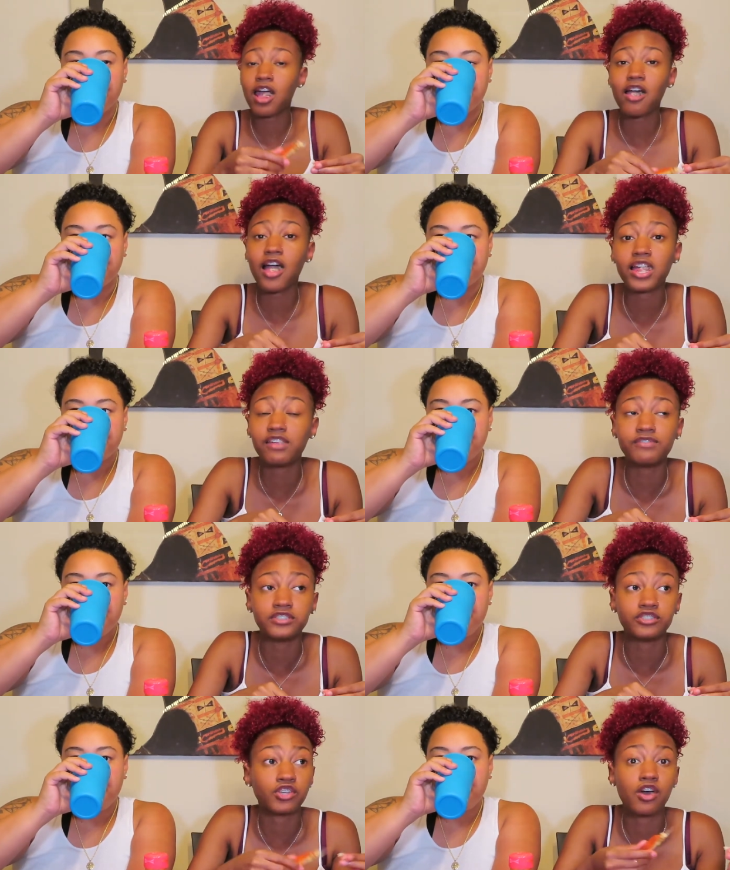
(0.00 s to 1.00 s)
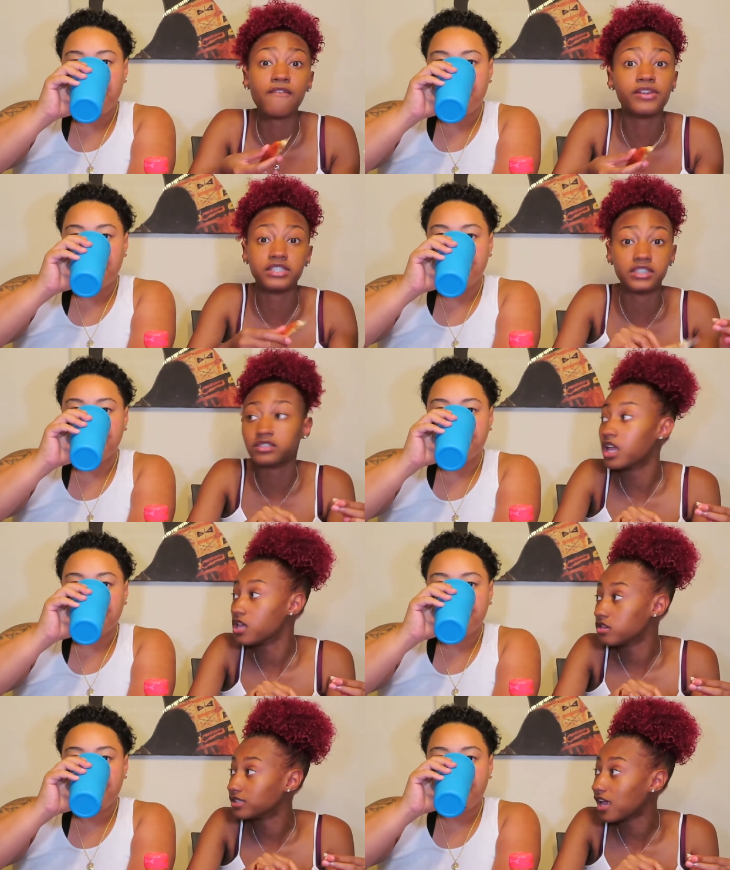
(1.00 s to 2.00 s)
Speaker 1: how i even discovered these
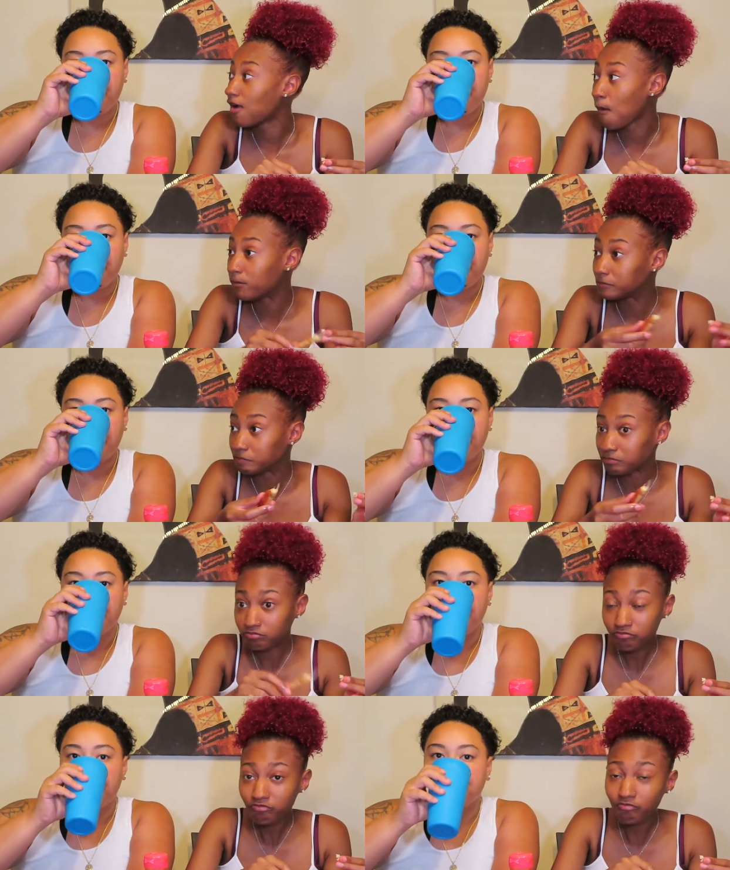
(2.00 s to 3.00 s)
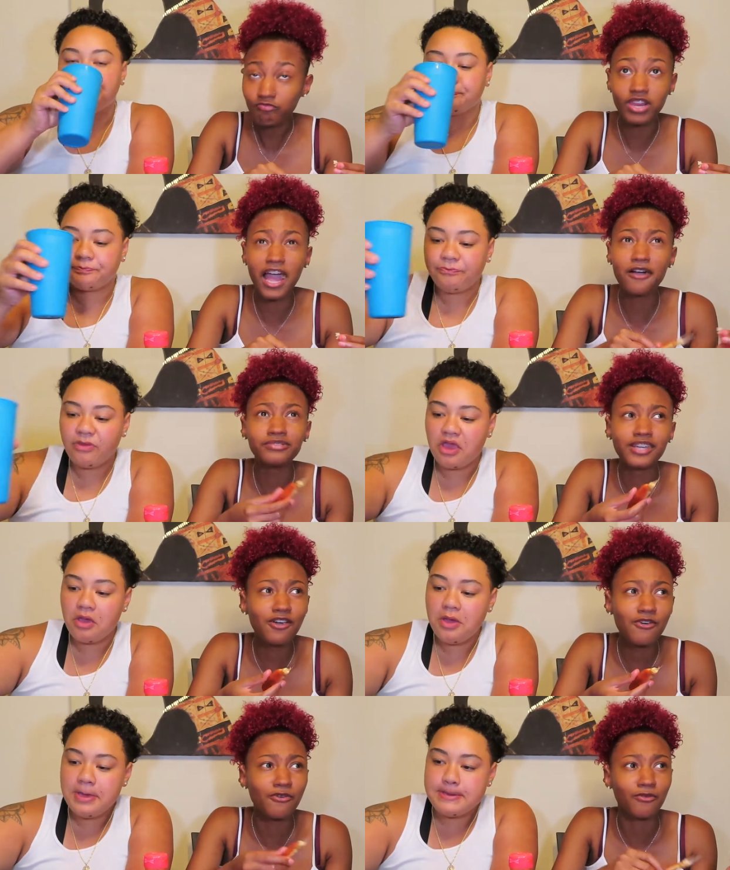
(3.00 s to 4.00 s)
things like i don't
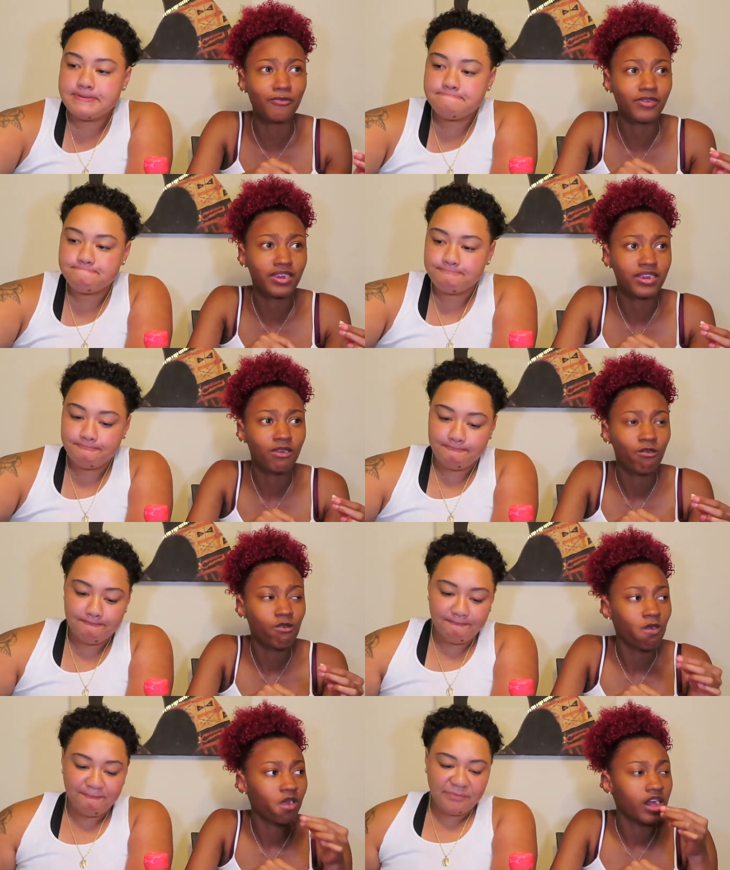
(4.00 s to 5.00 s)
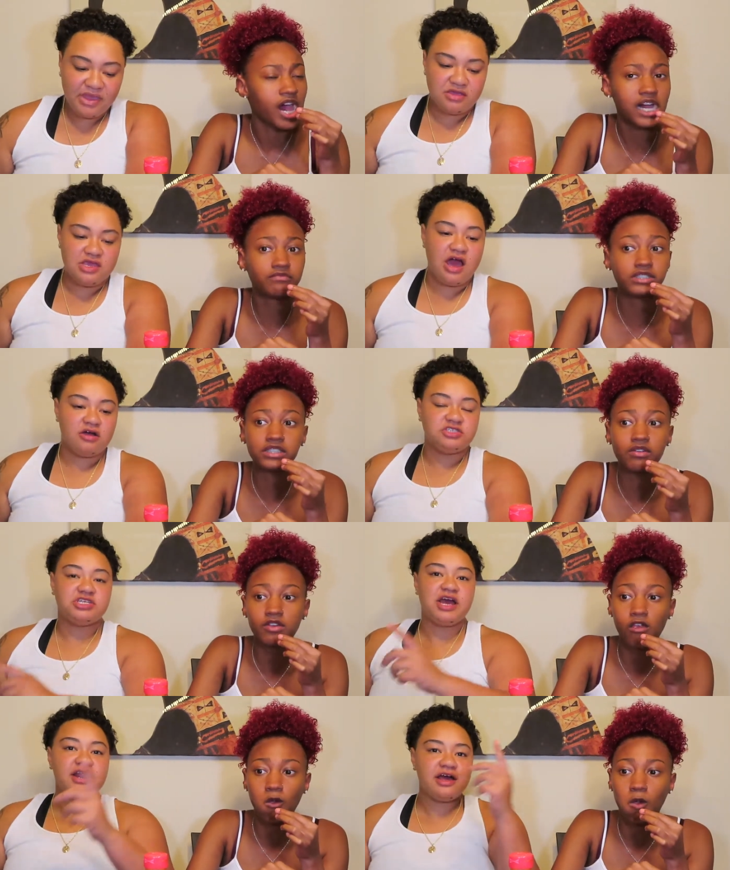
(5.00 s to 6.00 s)
know Y'all
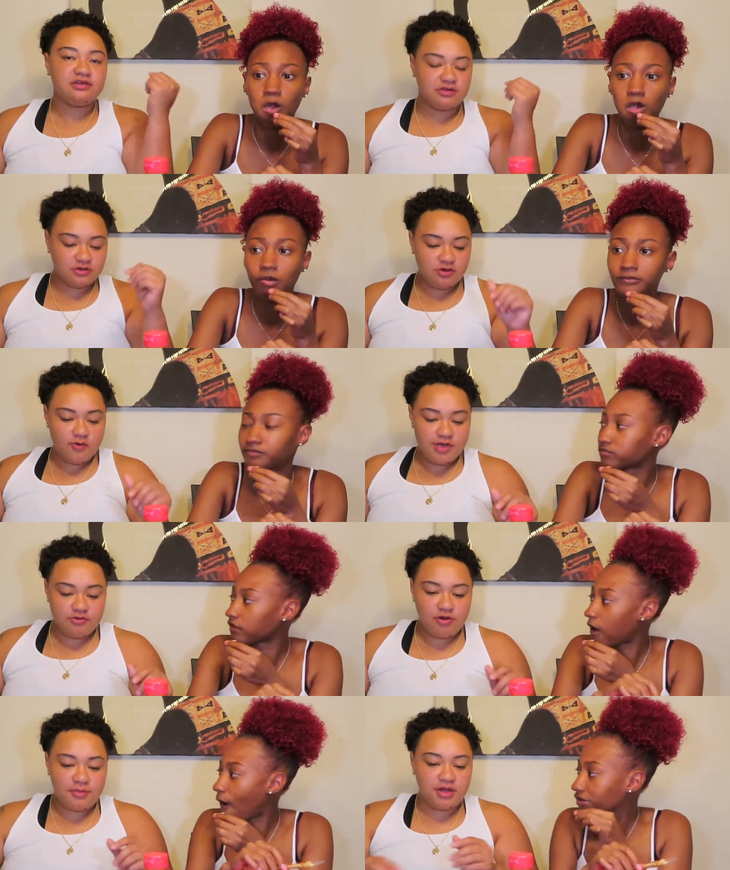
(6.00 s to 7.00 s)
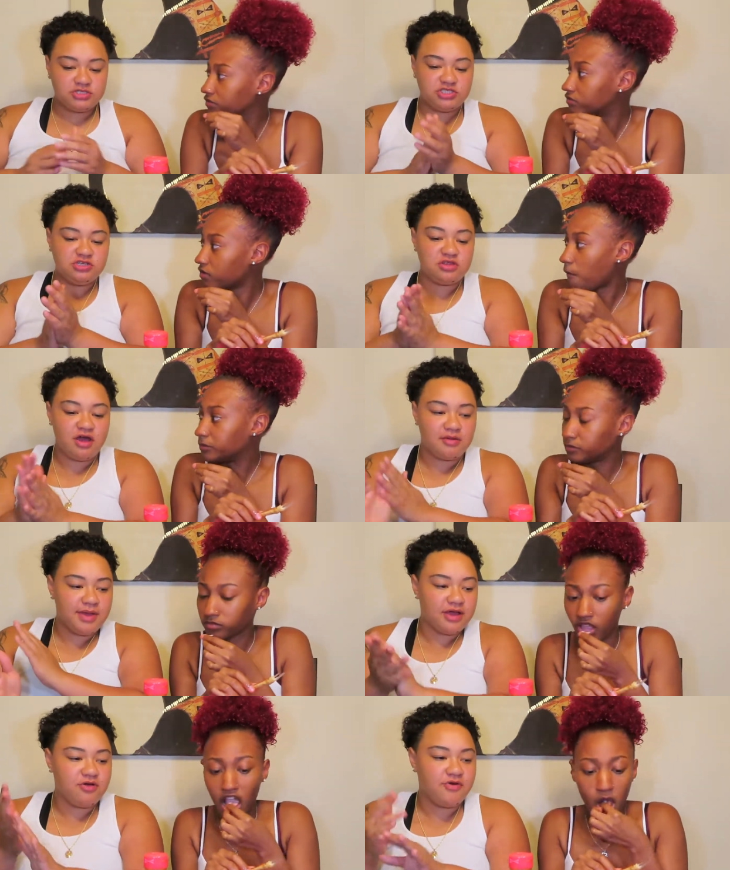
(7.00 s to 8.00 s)
shout
Speaker 2: out to Koi grandma. She thought
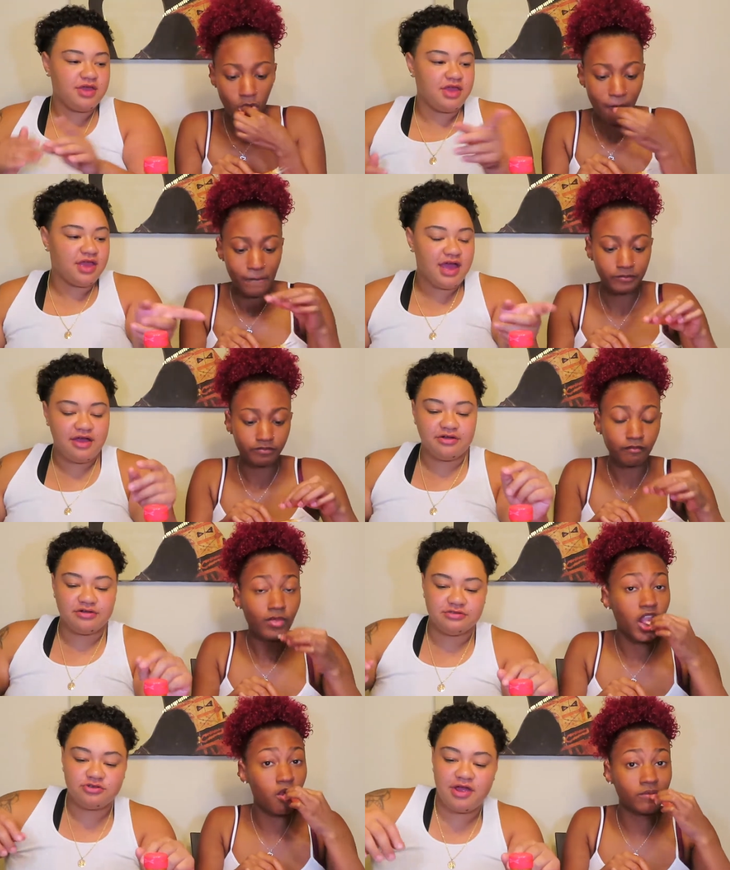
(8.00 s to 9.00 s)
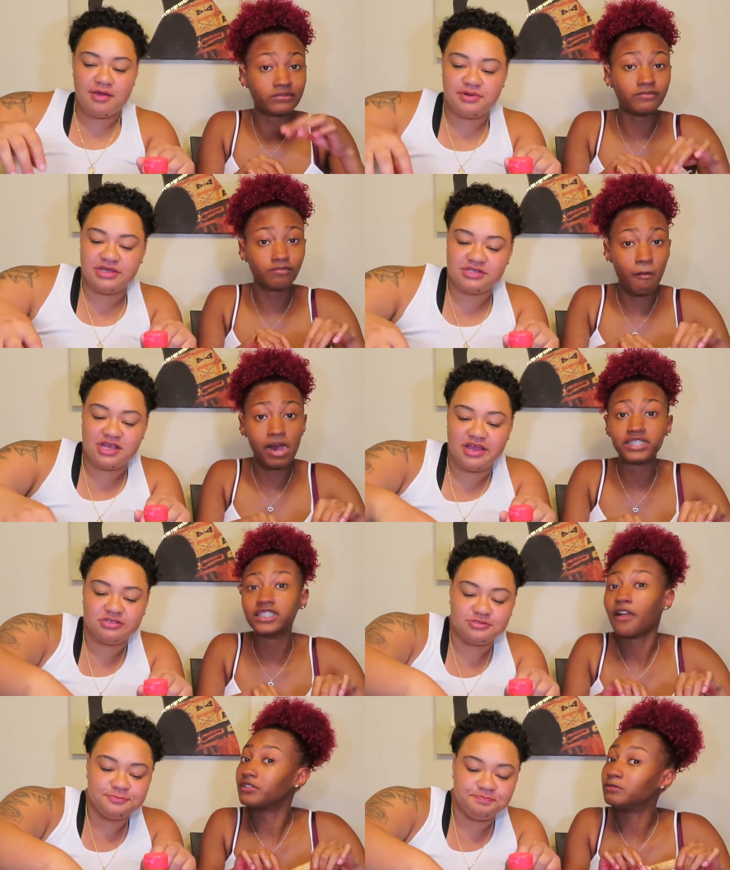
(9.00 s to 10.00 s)
about Koi and got her those crab mm -hmm. legs. I
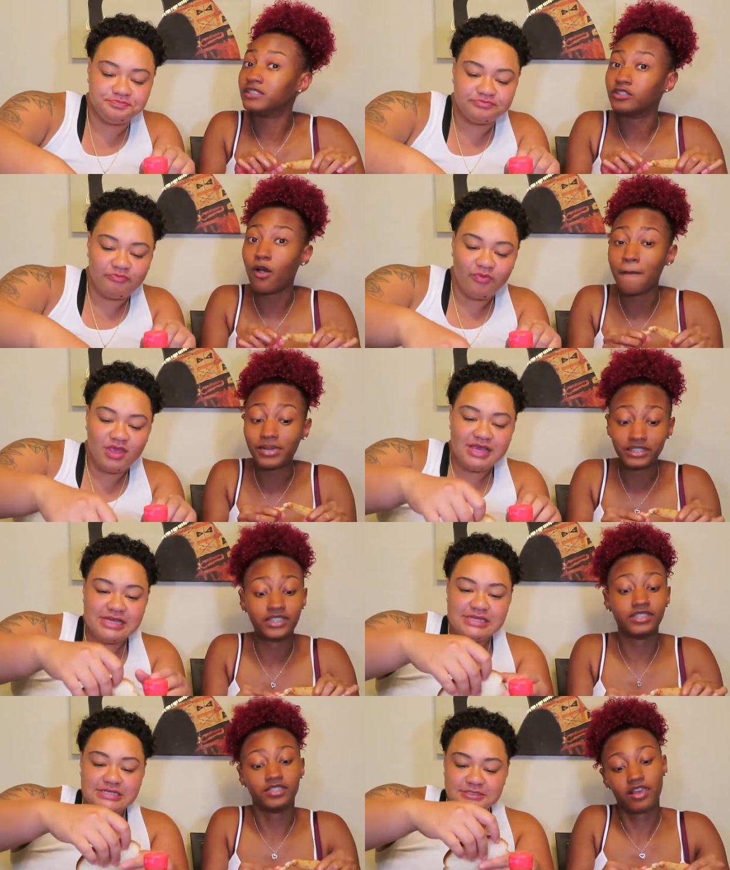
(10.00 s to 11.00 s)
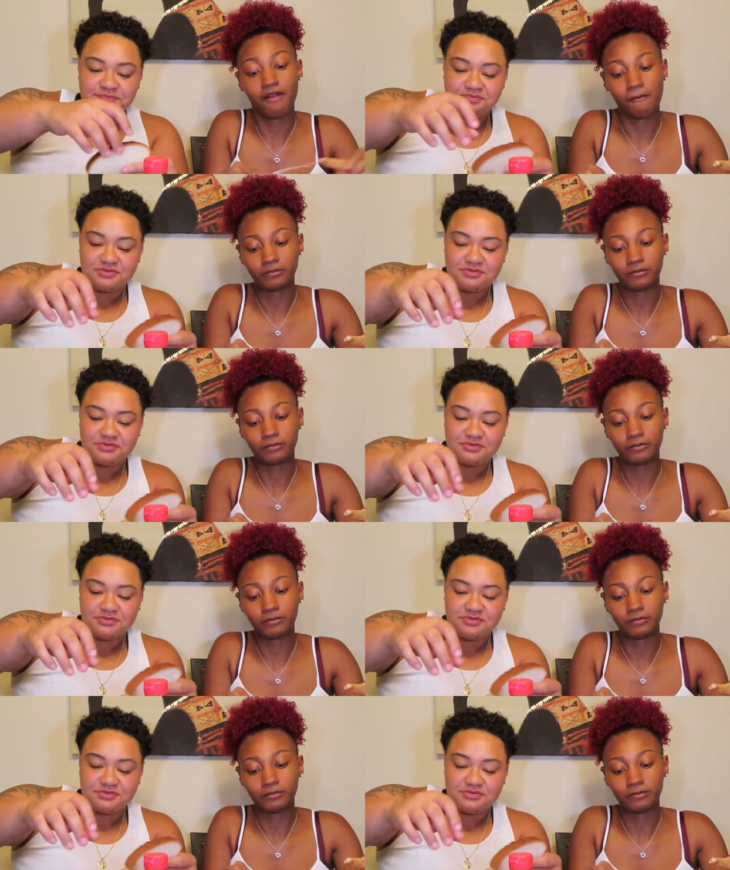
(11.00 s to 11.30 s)
didn't have
Speaker 1: to spend no money this time.